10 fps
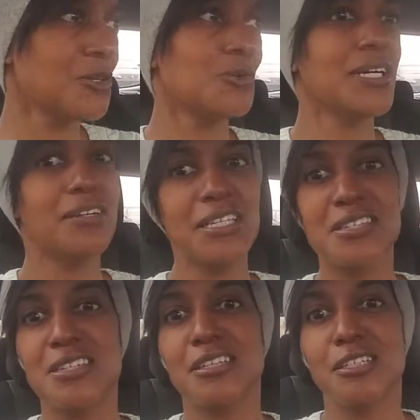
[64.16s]
well, it's
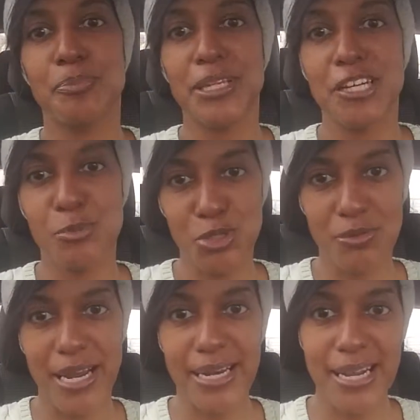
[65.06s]
still applicable
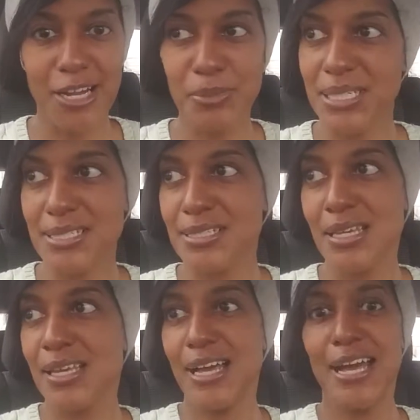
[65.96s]
right now because
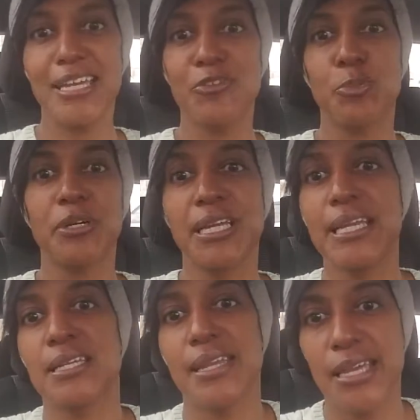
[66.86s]
I never put an
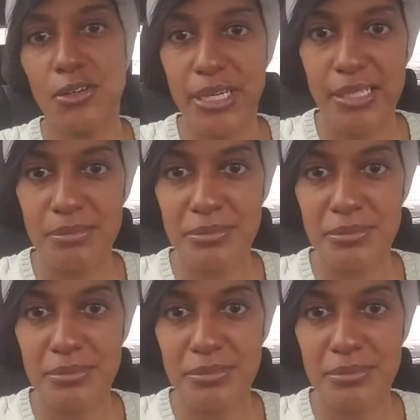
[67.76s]
end date on it.